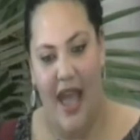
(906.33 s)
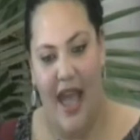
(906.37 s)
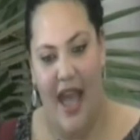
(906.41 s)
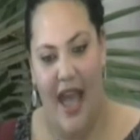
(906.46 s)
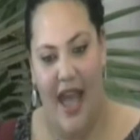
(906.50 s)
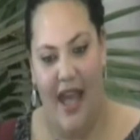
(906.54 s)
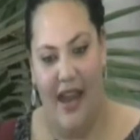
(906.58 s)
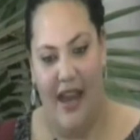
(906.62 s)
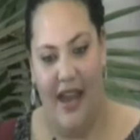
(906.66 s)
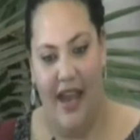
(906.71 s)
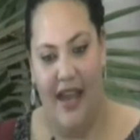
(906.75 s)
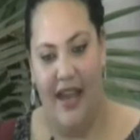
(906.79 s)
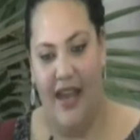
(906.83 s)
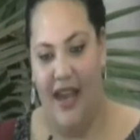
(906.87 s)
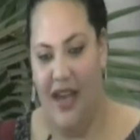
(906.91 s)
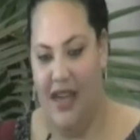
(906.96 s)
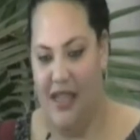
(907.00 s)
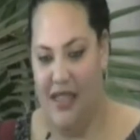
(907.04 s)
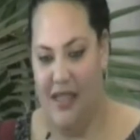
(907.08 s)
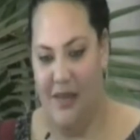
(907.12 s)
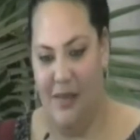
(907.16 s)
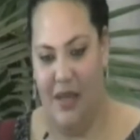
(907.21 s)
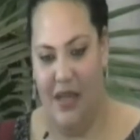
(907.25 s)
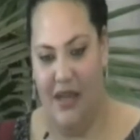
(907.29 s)
And I
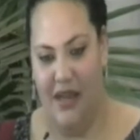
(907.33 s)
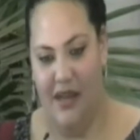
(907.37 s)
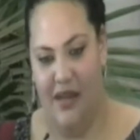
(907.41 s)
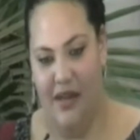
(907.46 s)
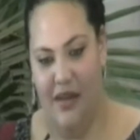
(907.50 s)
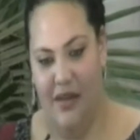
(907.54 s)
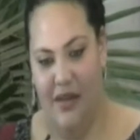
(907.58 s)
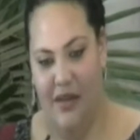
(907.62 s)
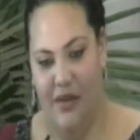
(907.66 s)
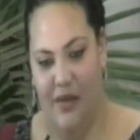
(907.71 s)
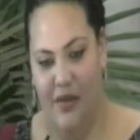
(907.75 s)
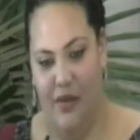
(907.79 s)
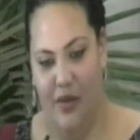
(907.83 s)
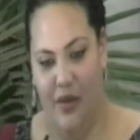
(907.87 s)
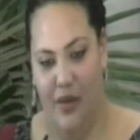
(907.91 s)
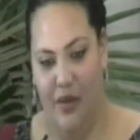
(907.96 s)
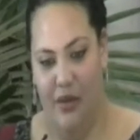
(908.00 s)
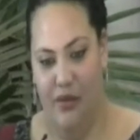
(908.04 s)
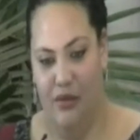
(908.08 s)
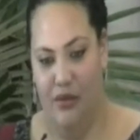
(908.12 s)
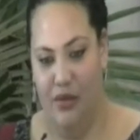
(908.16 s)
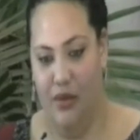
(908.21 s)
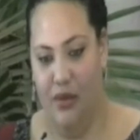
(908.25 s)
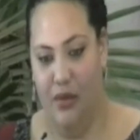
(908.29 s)
can't speak for the
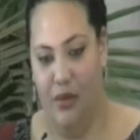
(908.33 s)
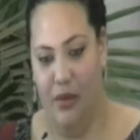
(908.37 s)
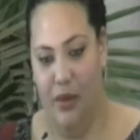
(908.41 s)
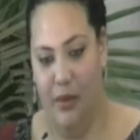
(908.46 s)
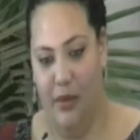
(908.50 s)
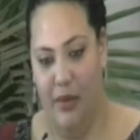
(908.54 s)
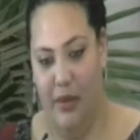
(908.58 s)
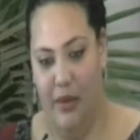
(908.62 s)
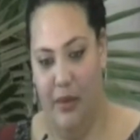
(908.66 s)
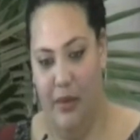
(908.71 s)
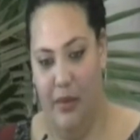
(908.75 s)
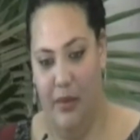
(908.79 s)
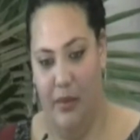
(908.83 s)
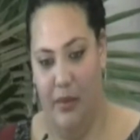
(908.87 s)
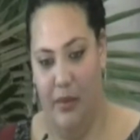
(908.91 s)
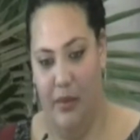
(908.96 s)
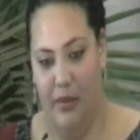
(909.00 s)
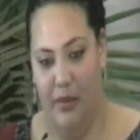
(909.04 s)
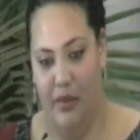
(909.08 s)
rural women